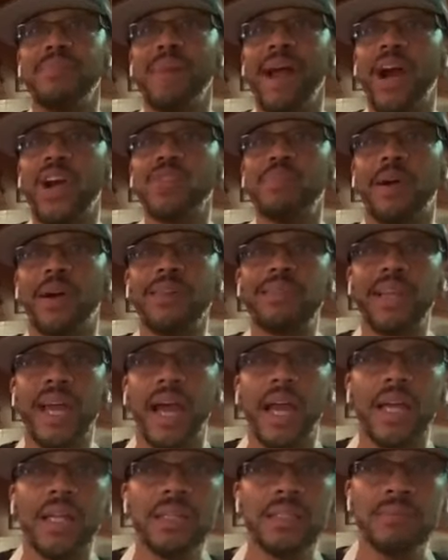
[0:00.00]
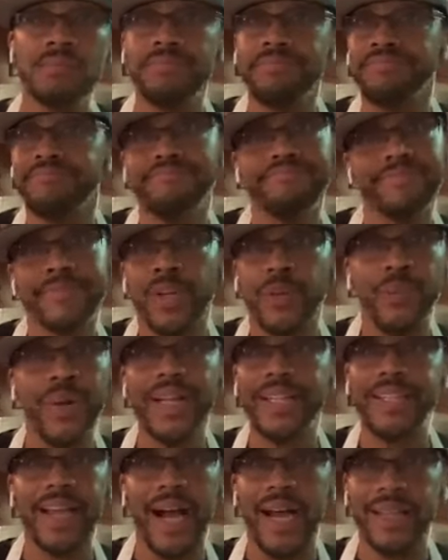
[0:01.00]
Tamara's birthday.
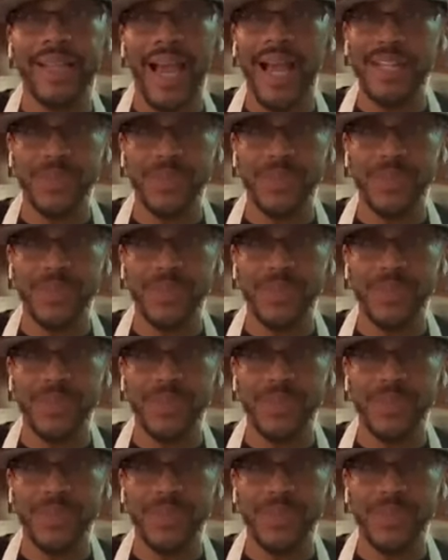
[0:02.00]
We got,